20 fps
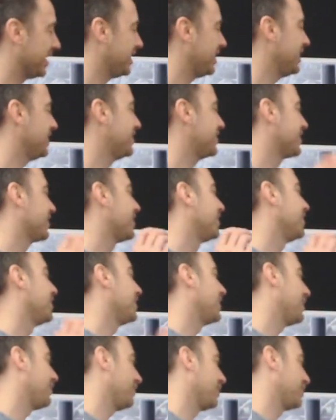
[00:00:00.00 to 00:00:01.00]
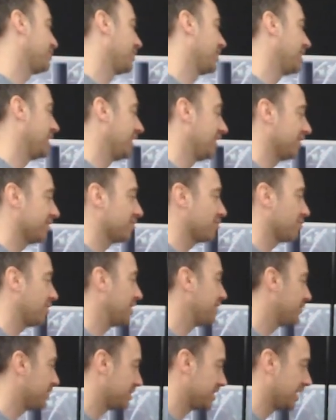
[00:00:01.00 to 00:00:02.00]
Kids love this one, and it's great for